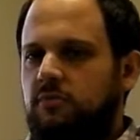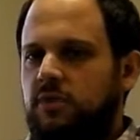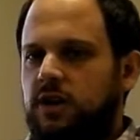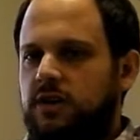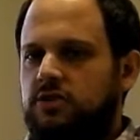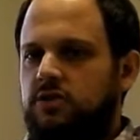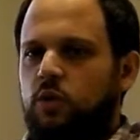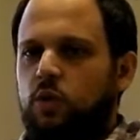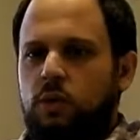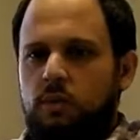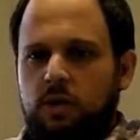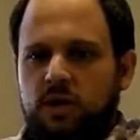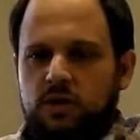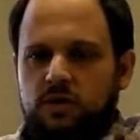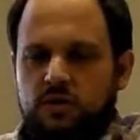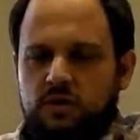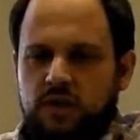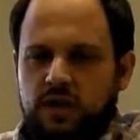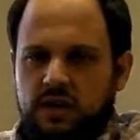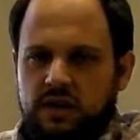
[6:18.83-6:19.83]
And so what
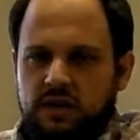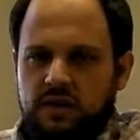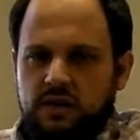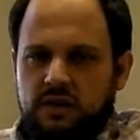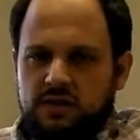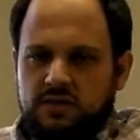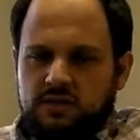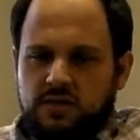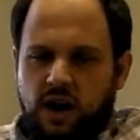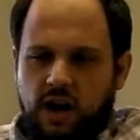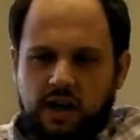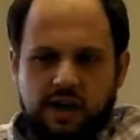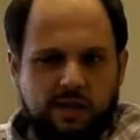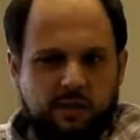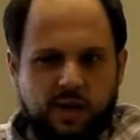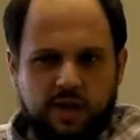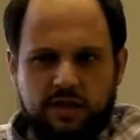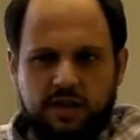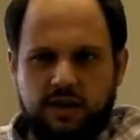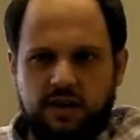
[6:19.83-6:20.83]
McLuhan is talking
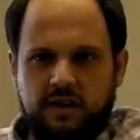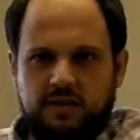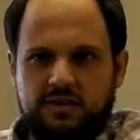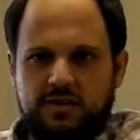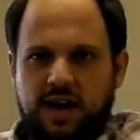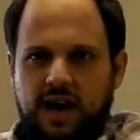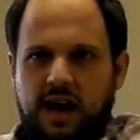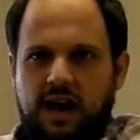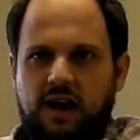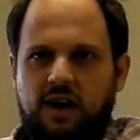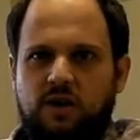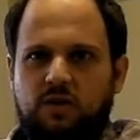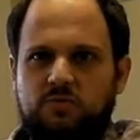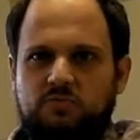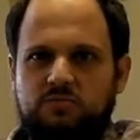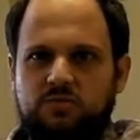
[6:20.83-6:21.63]
about there is how